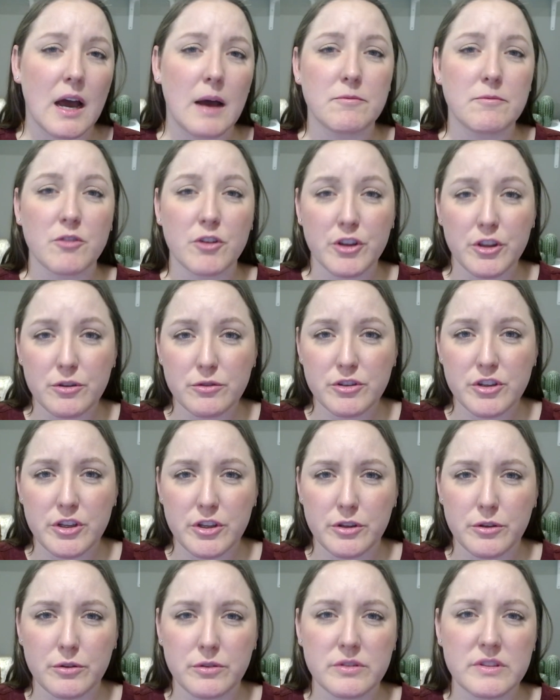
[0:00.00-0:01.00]
for you to
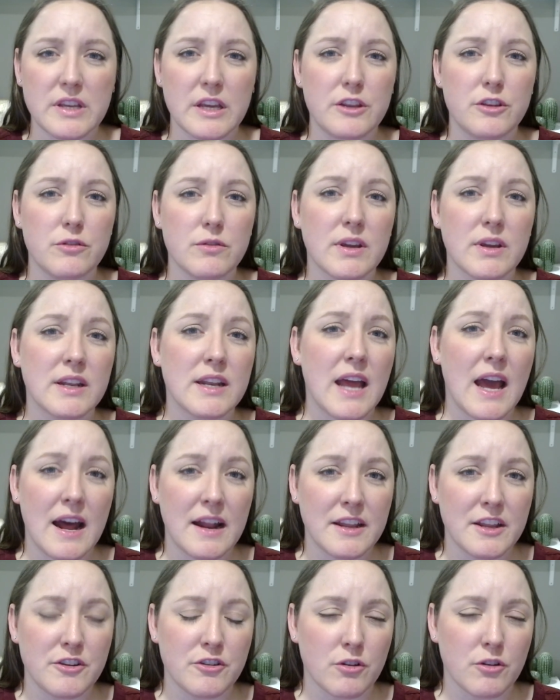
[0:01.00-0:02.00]
use that you can
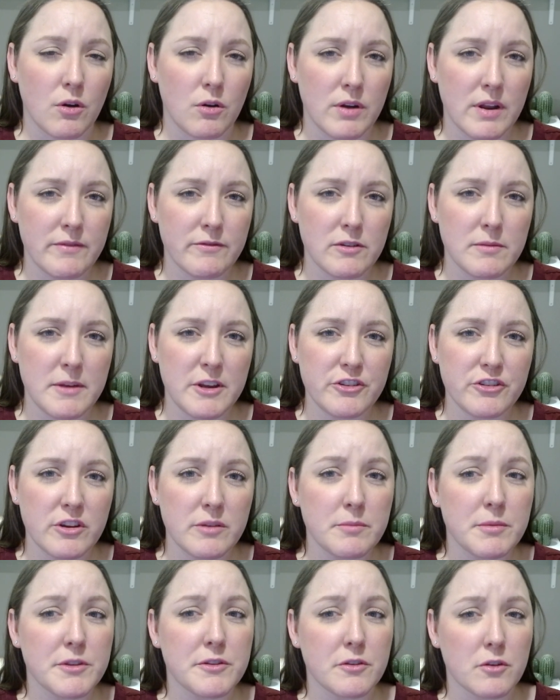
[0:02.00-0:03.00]
add in your own information,
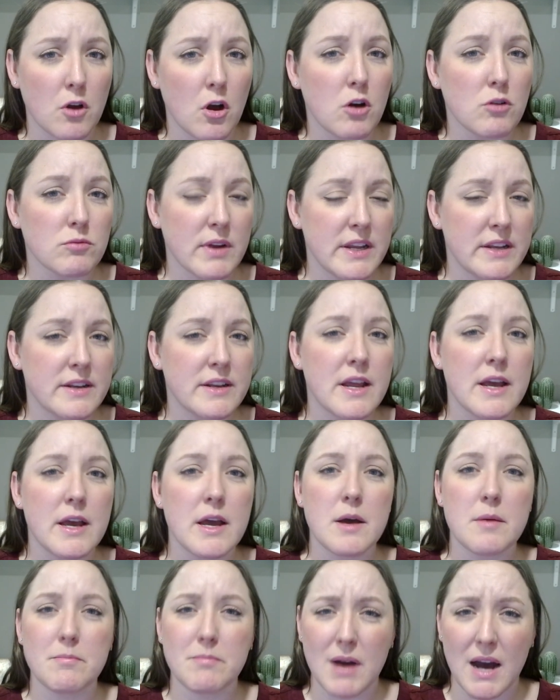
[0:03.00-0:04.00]
but they're all written
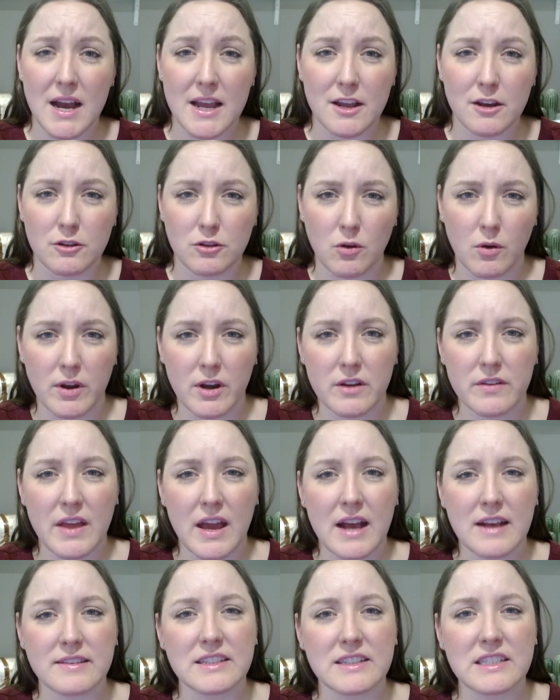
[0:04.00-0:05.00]
by a lawyer that
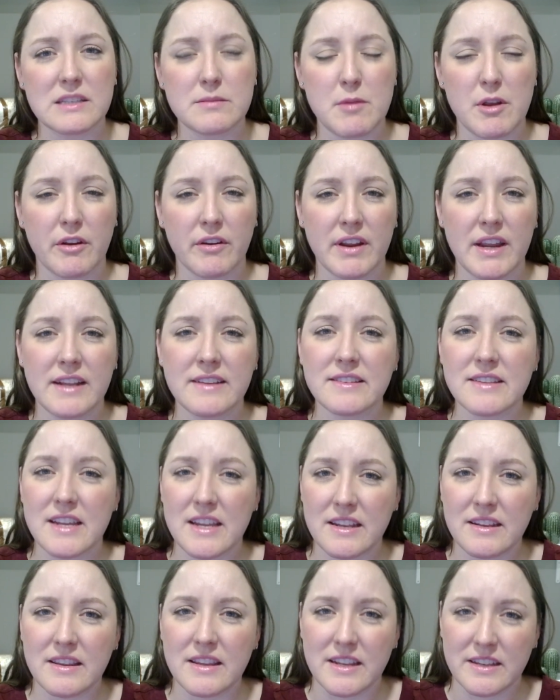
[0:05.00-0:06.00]
has experience
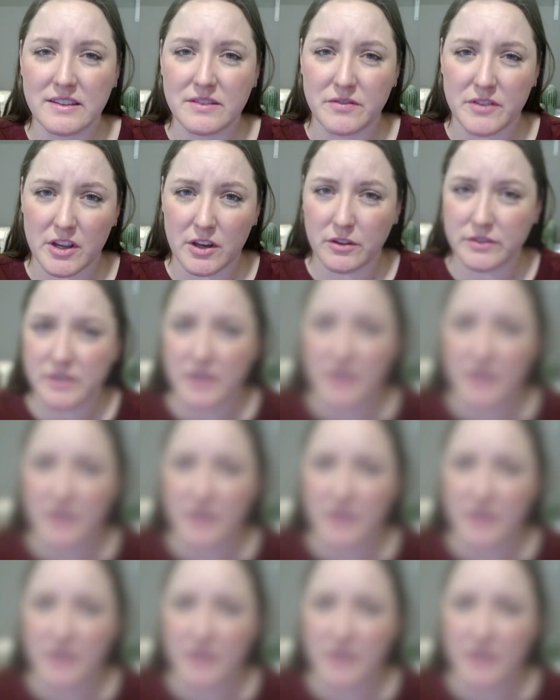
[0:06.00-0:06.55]
in this field.